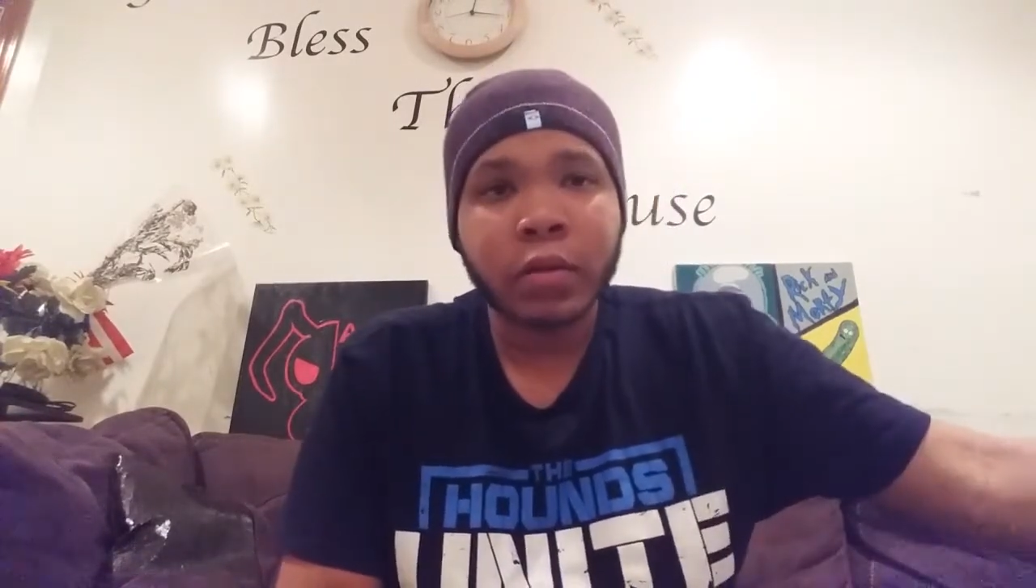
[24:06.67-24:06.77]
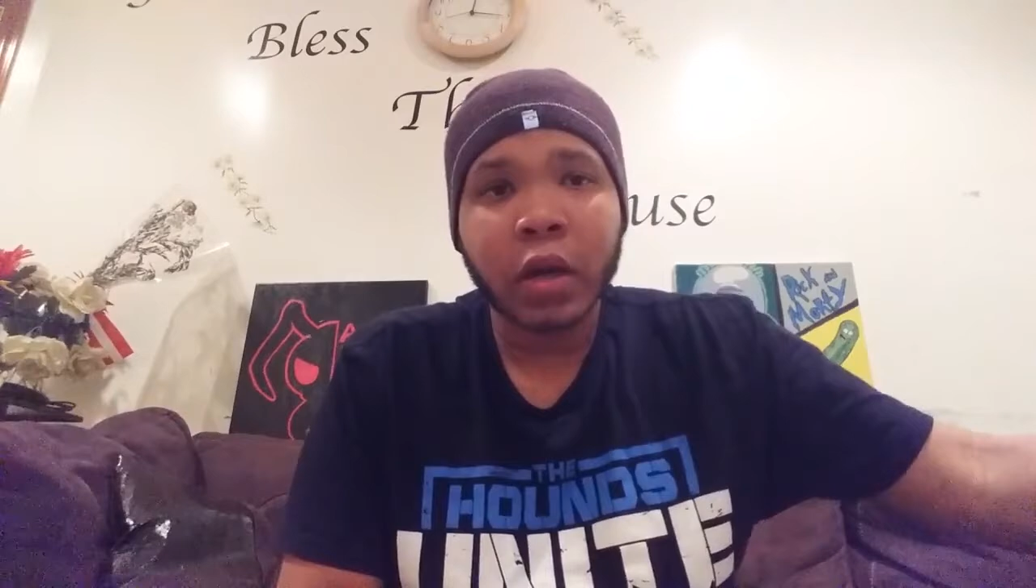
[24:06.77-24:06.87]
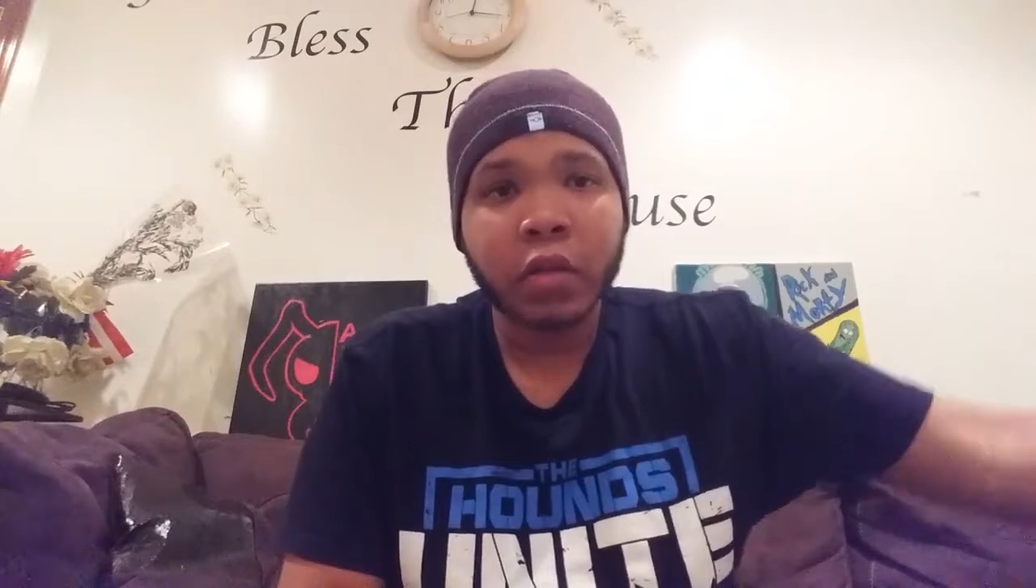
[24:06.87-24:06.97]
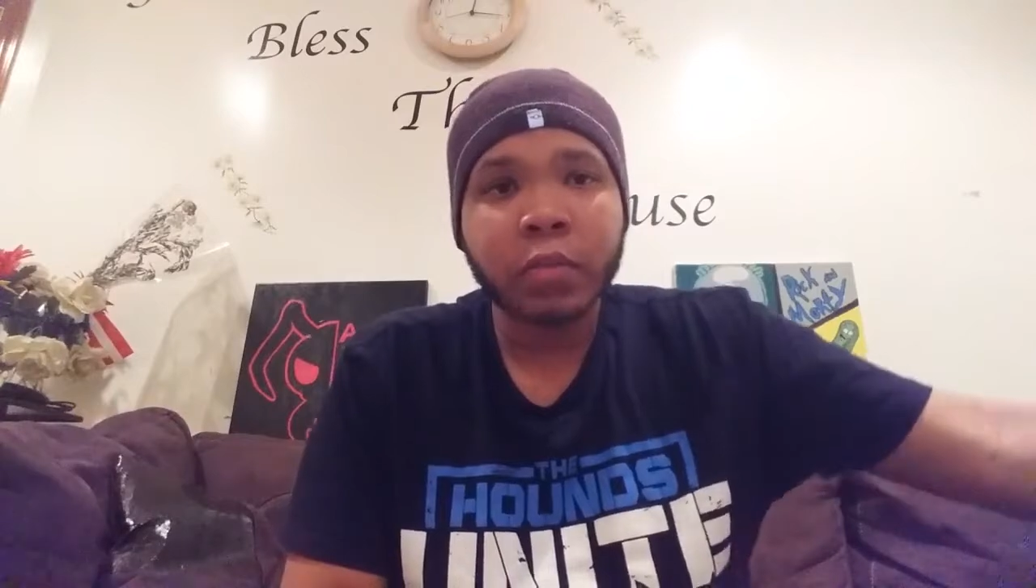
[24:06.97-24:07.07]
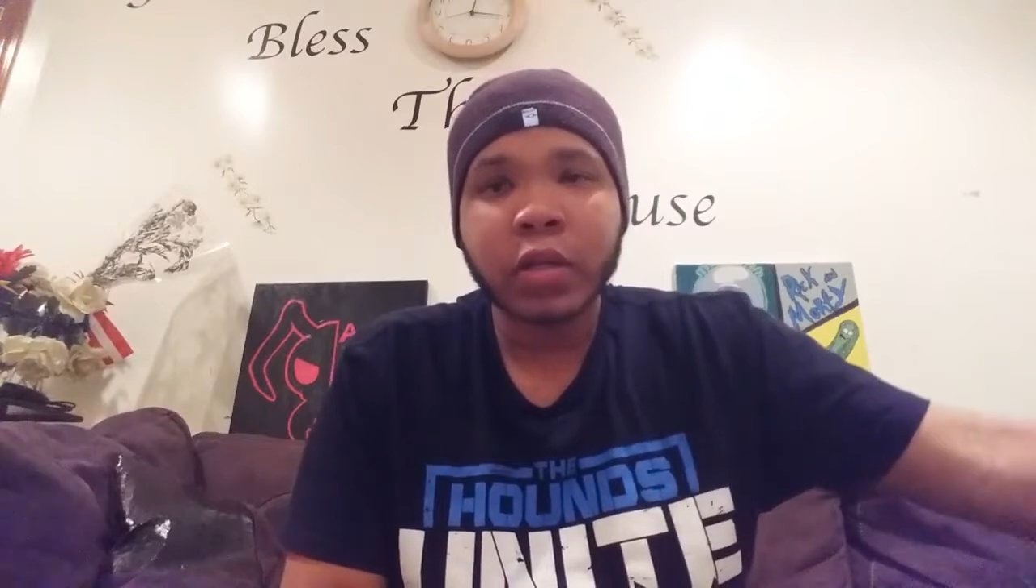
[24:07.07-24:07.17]

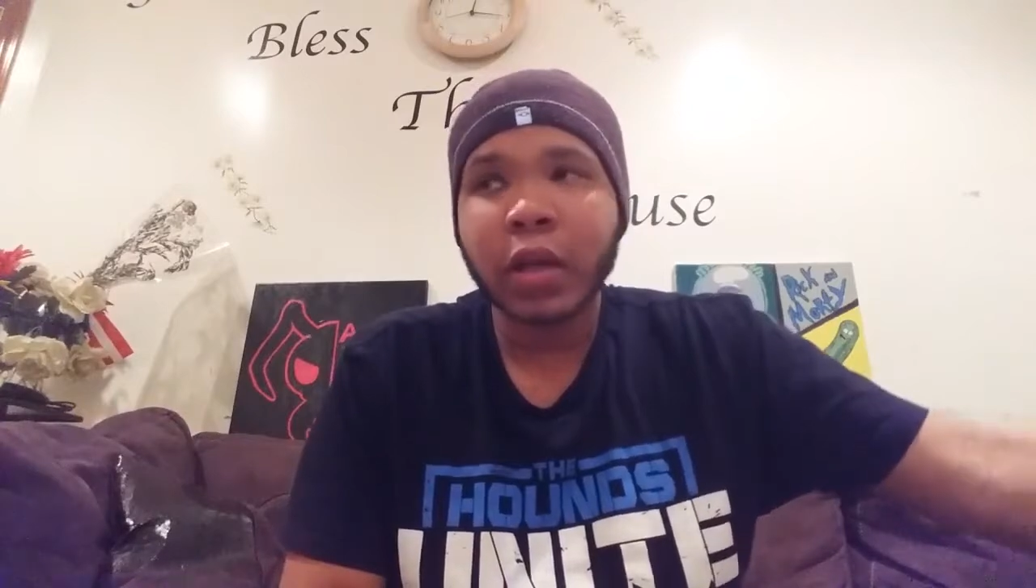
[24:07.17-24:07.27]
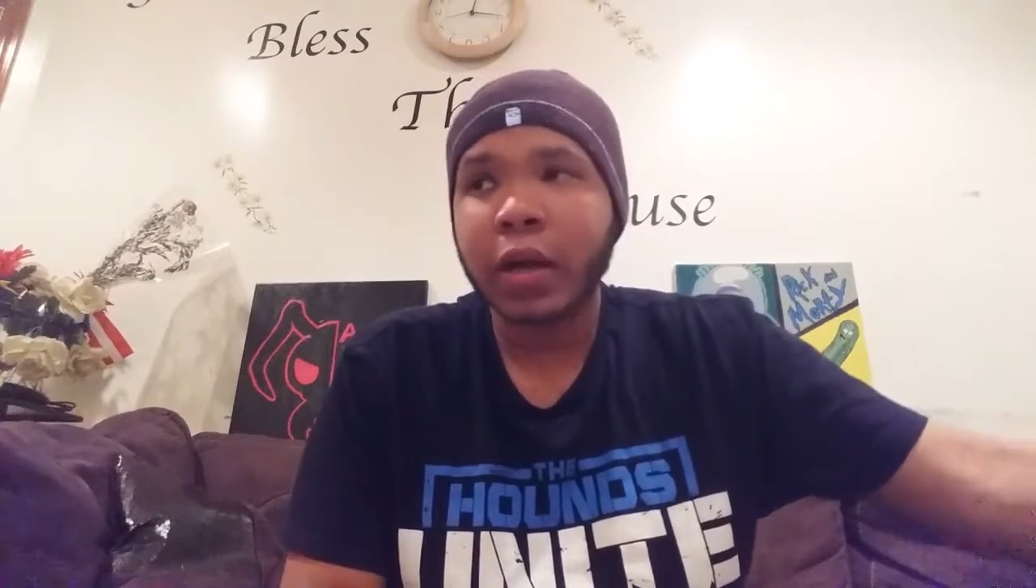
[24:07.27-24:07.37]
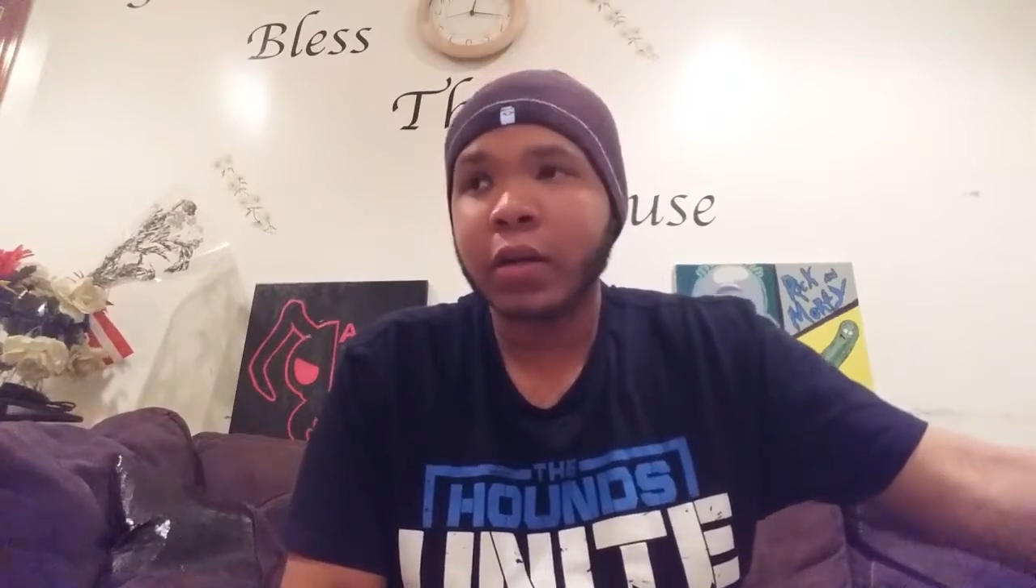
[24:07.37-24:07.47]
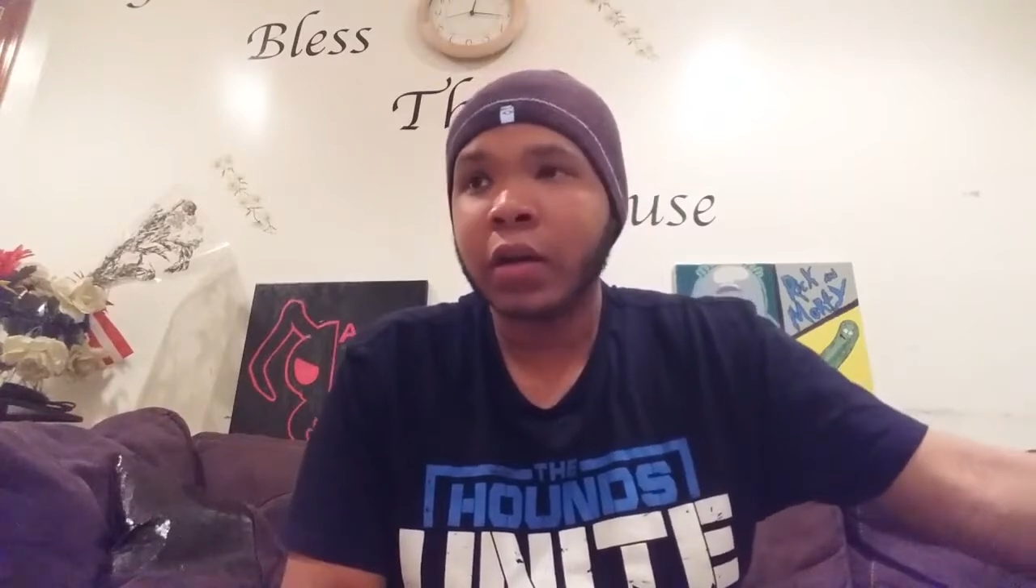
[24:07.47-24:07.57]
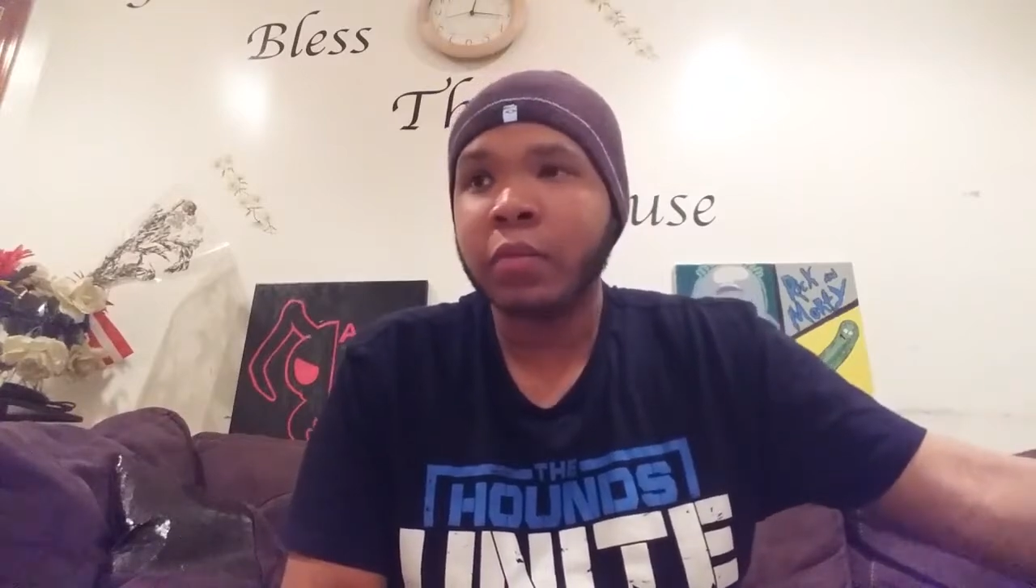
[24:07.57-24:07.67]
tell them to
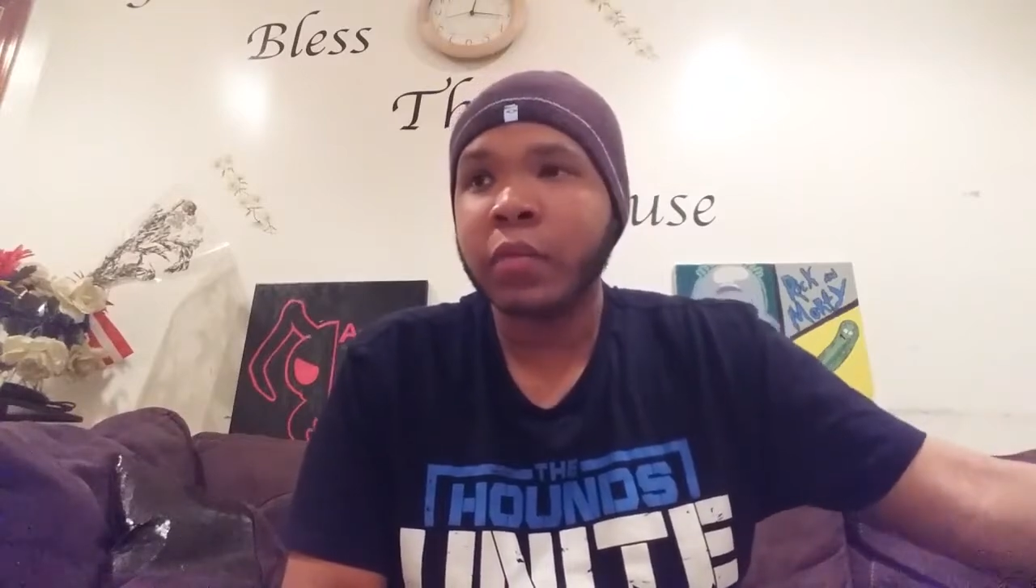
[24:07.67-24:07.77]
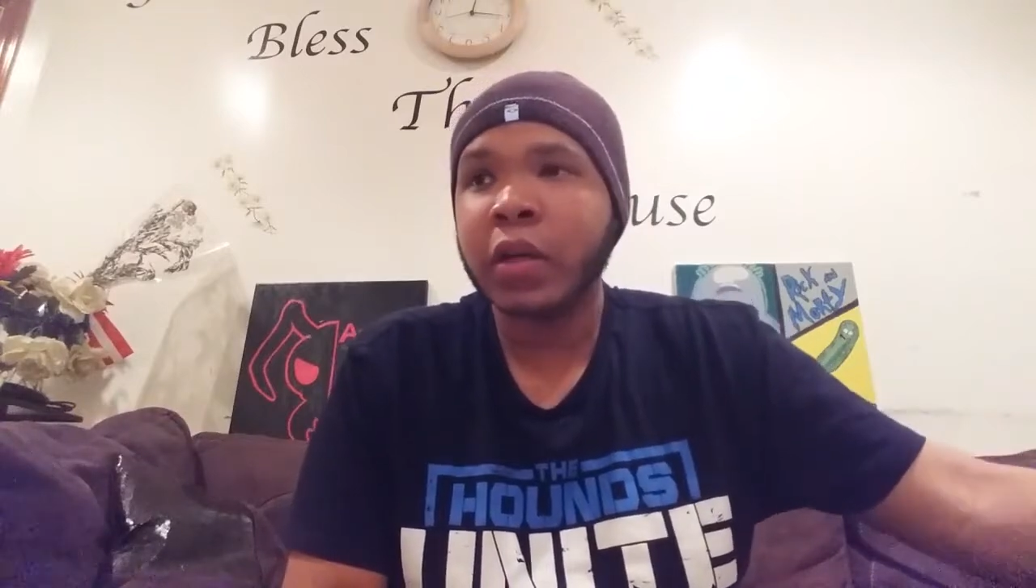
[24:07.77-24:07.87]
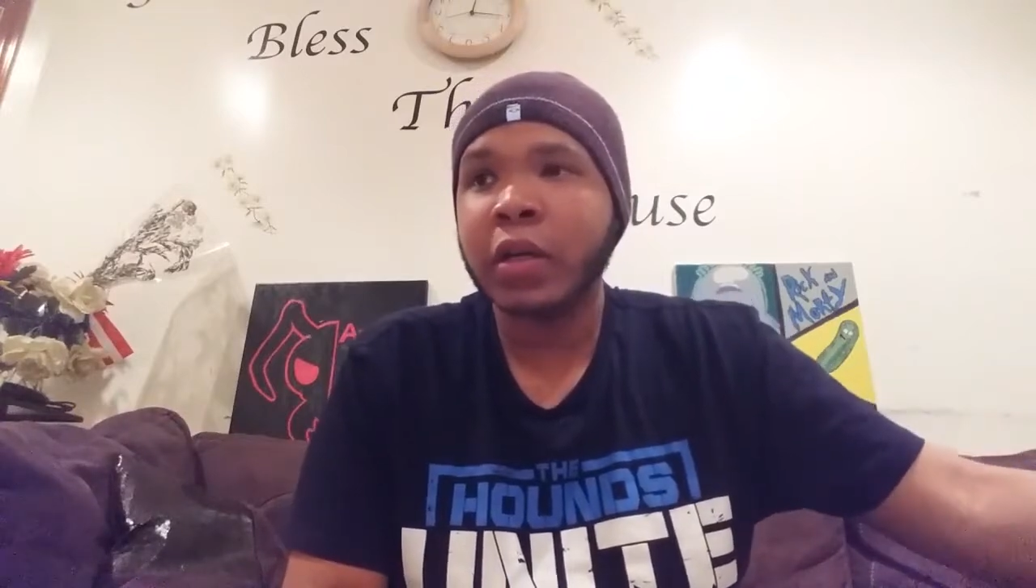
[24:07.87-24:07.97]
not come?